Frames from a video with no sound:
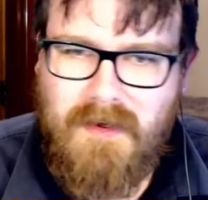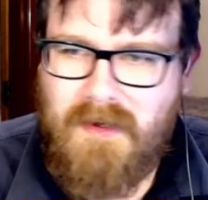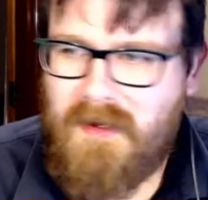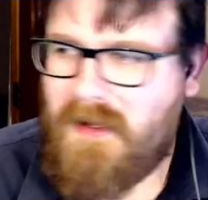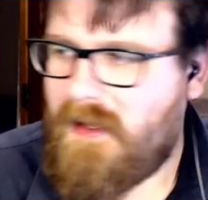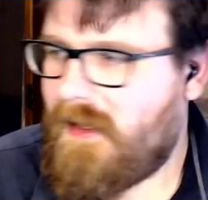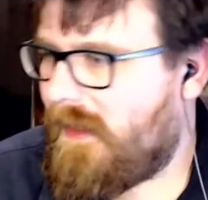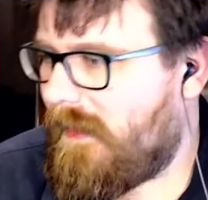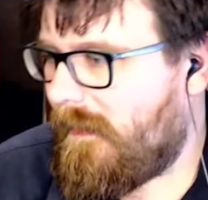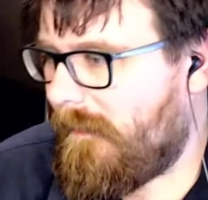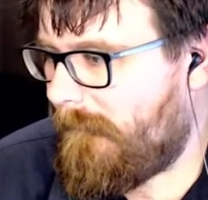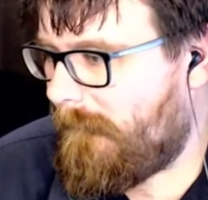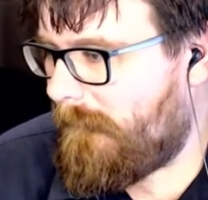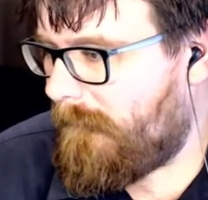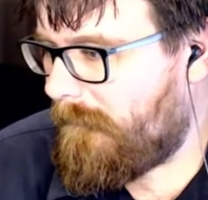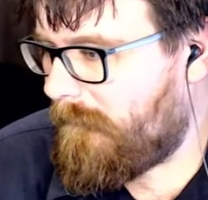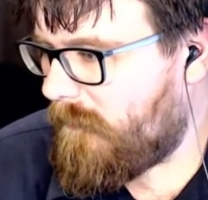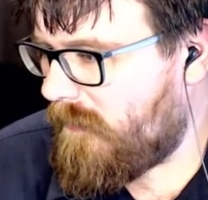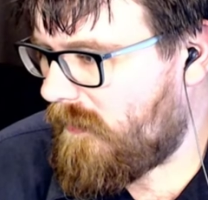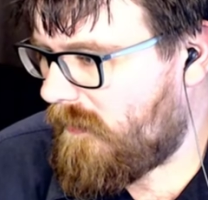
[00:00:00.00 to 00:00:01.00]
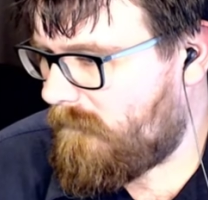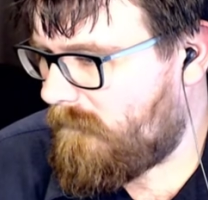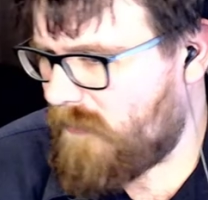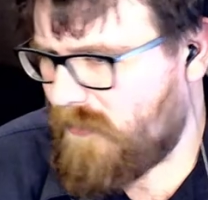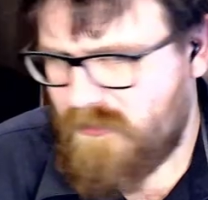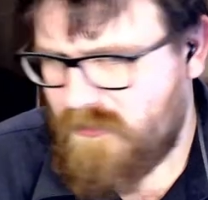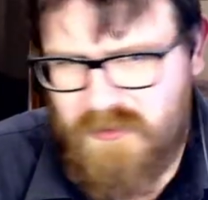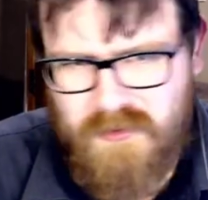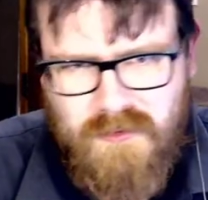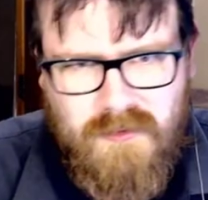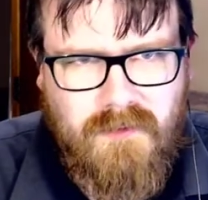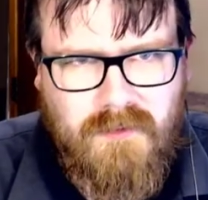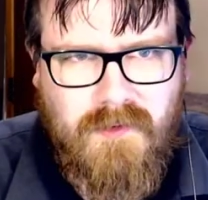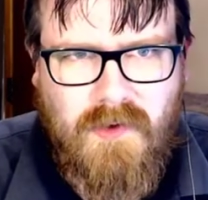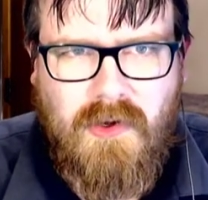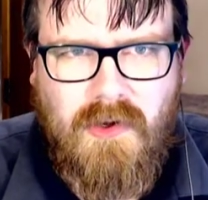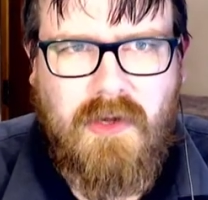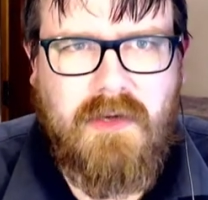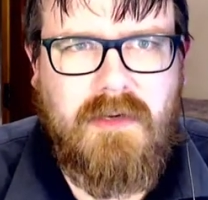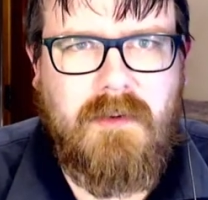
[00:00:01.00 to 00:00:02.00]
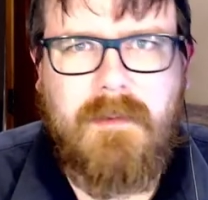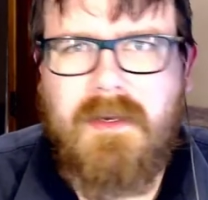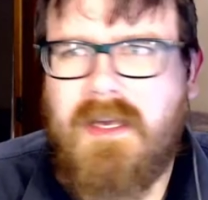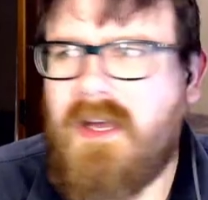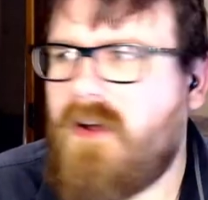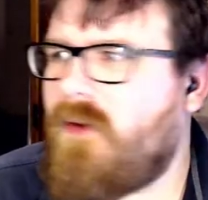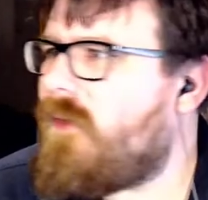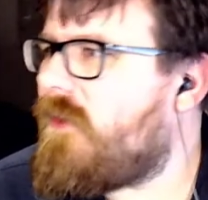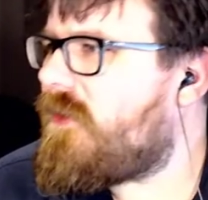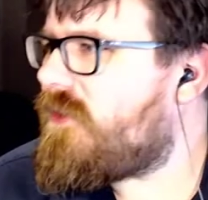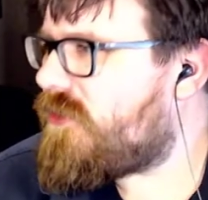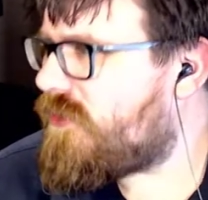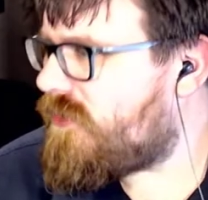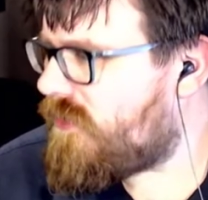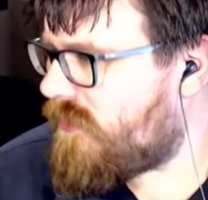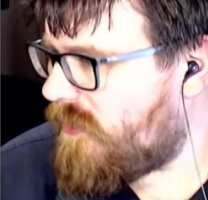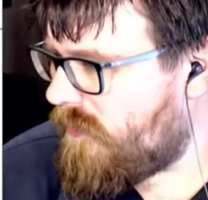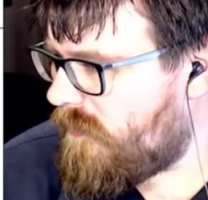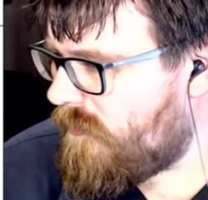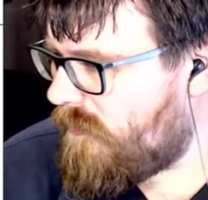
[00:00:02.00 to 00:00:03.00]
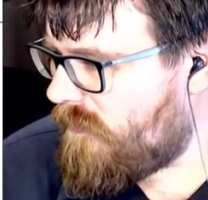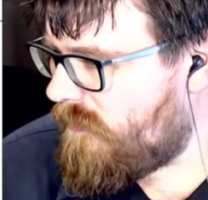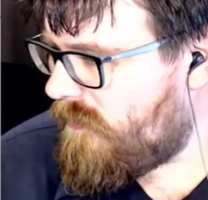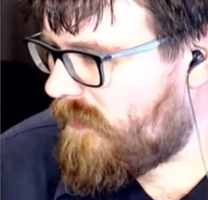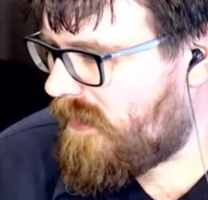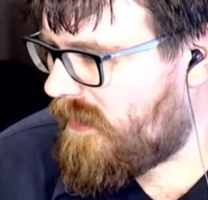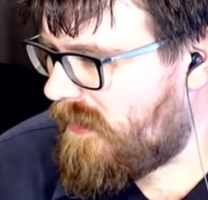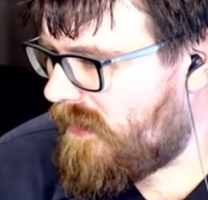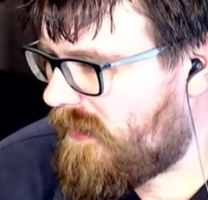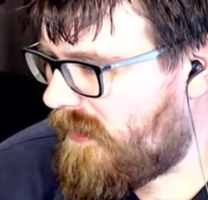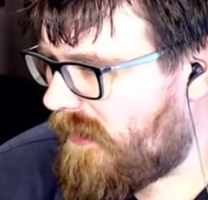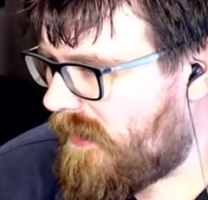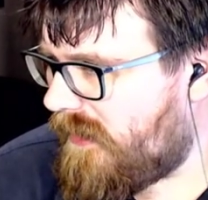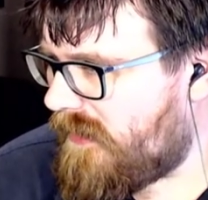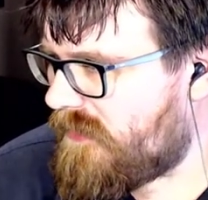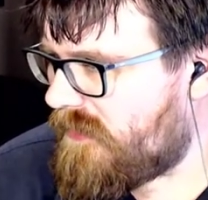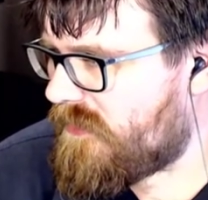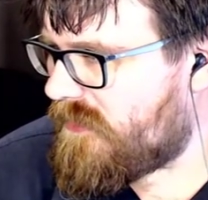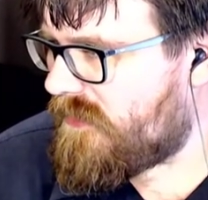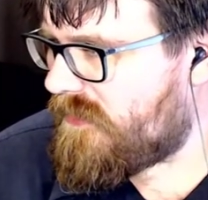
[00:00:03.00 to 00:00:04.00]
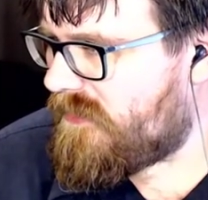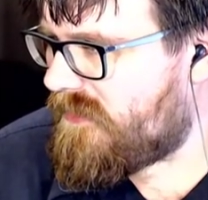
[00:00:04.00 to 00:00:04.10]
Um, I'm not sure if I'm going to be able to show the action